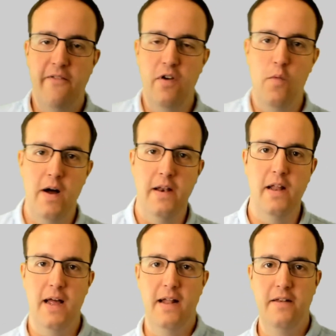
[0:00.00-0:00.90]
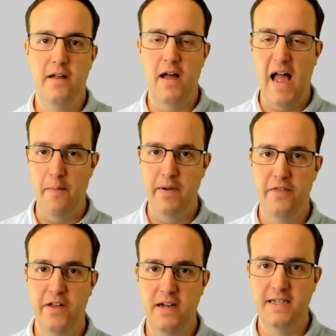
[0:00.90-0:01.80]
everyone, and happy
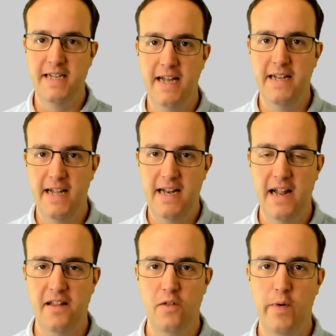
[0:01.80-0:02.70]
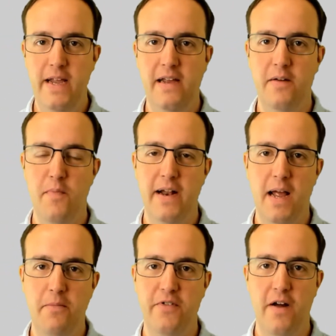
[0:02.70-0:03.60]
Thursday, nearly end of the week. My
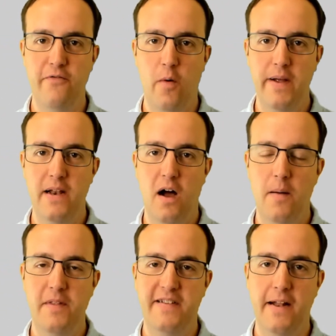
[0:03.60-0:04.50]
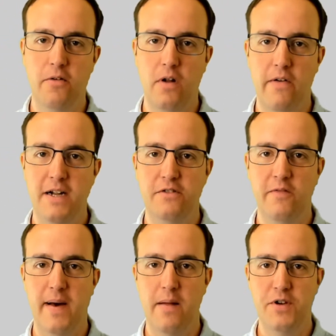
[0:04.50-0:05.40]
name's Robin, I'm the Technical Director
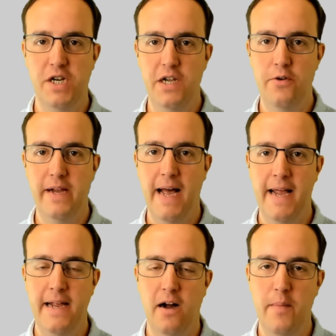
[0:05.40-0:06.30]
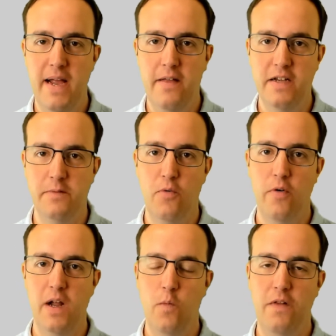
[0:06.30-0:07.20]
of Man & Machine UK. I'm here this
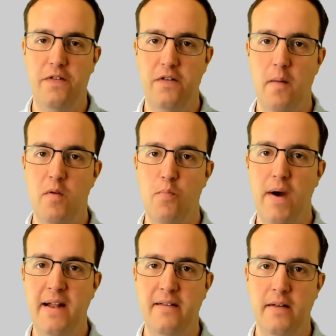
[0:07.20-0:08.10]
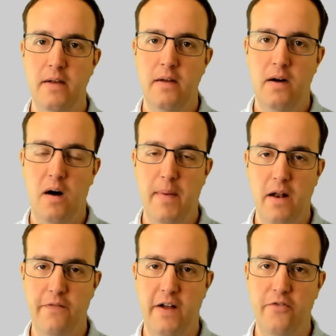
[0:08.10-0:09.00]
morning with Simon Brand, our
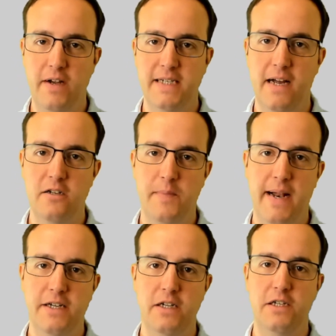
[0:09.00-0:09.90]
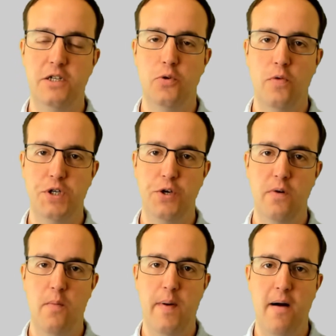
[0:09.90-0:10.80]
Manufacturing Sales Manager, to talk to
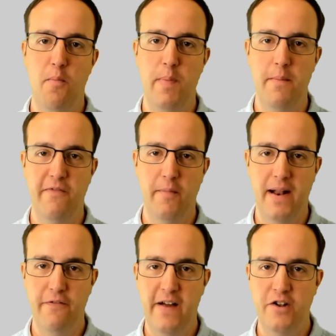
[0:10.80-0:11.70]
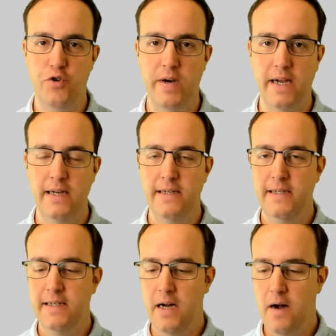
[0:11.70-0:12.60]
you about BIM for Manufacturing.
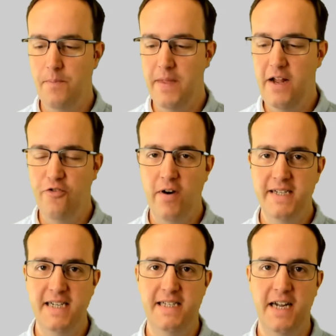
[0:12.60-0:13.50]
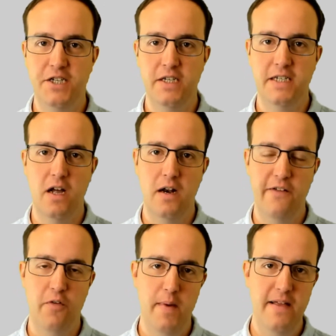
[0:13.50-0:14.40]
Interesting session
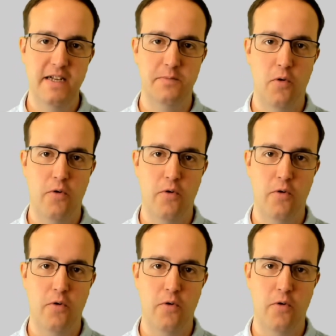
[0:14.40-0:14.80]
certainly for me this